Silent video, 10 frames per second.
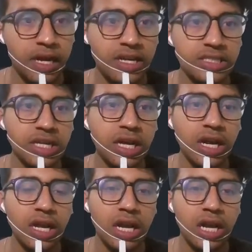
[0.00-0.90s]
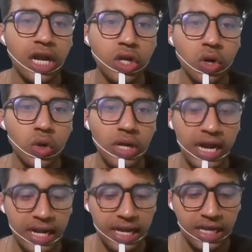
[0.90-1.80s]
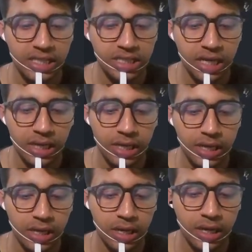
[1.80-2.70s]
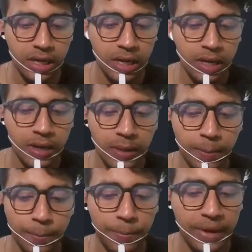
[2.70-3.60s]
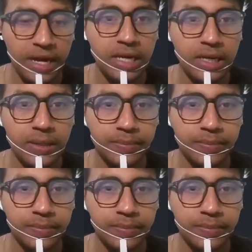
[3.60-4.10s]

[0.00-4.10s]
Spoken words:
It is a learn code, and here is a build